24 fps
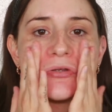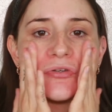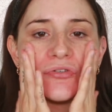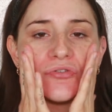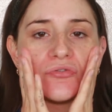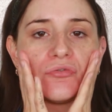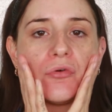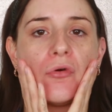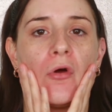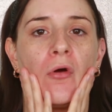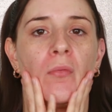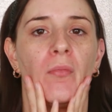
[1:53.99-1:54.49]

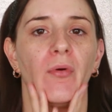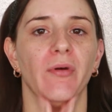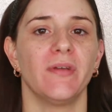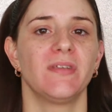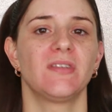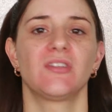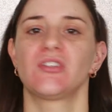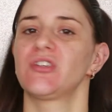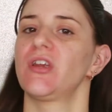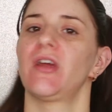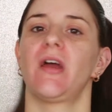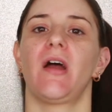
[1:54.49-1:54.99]
draw
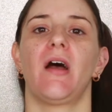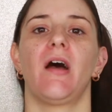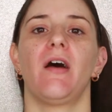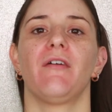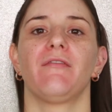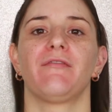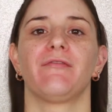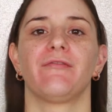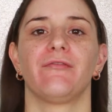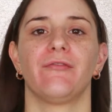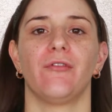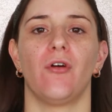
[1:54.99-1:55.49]
moisture
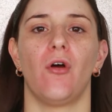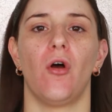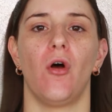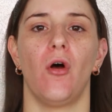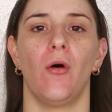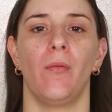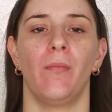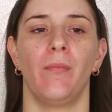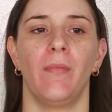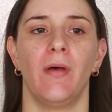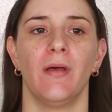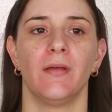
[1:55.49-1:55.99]

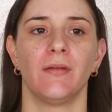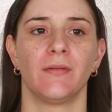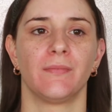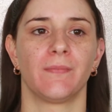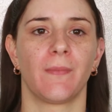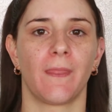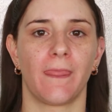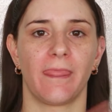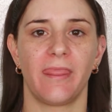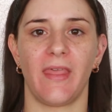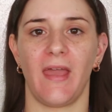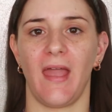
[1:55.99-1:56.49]
from
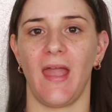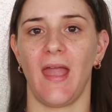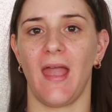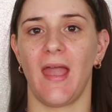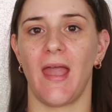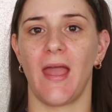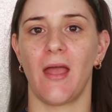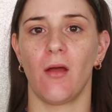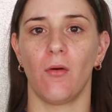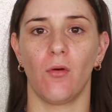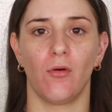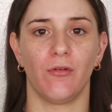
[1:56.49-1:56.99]
the
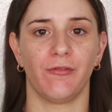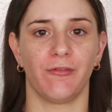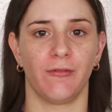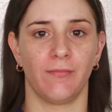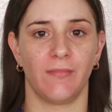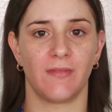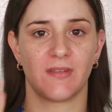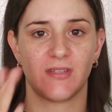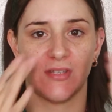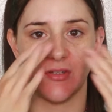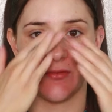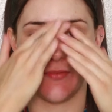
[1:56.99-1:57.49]
air or from
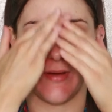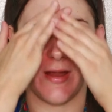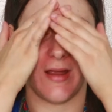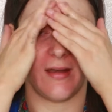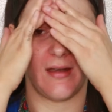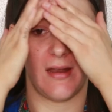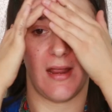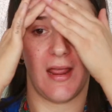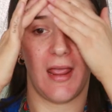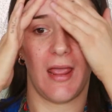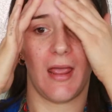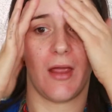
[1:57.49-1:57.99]
the
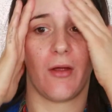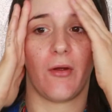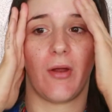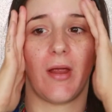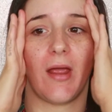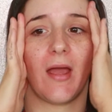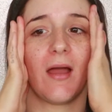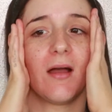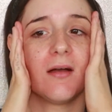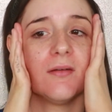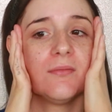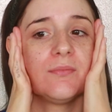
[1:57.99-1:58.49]
surrounding
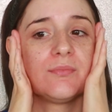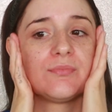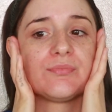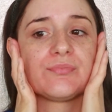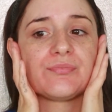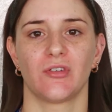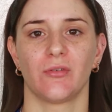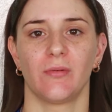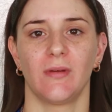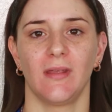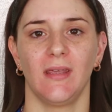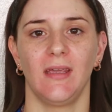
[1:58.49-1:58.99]
area
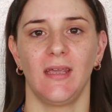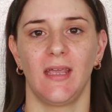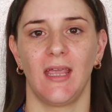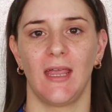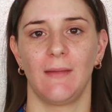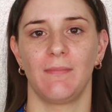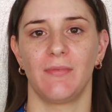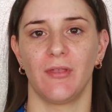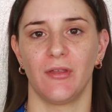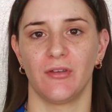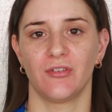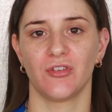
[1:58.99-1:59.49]
to really
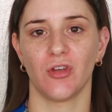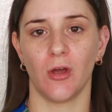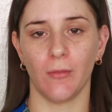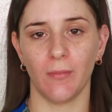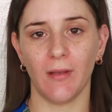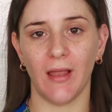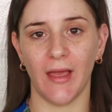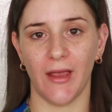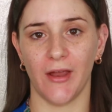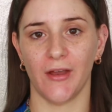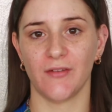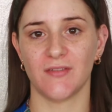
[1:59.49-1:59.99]
keep the top
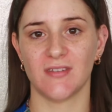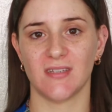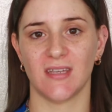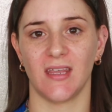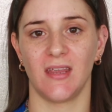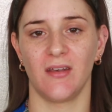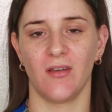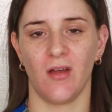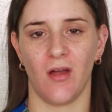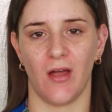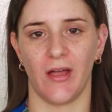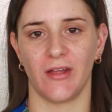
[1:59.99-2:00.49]
layer of
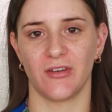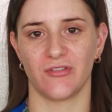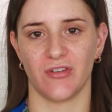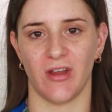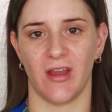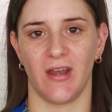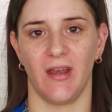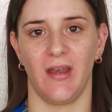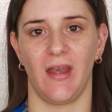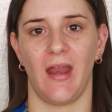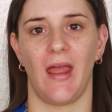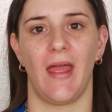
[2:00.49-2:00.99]
skin
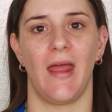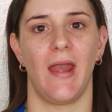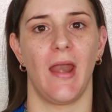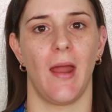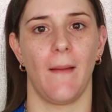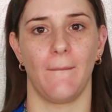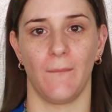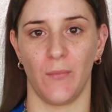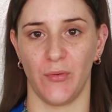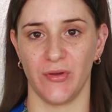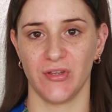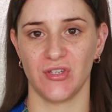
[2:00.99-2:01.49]
hydrated and
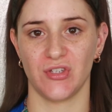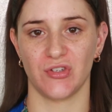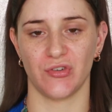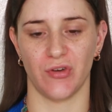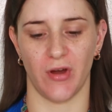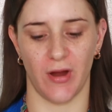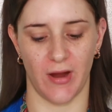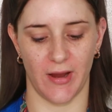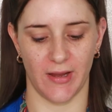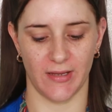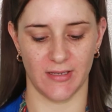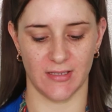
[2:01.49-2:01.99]

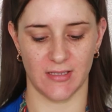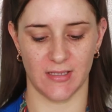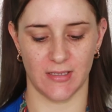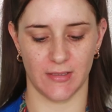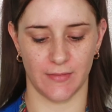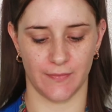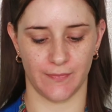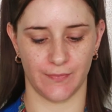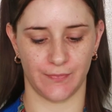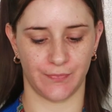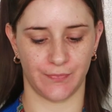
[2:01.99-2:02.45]
moisturized.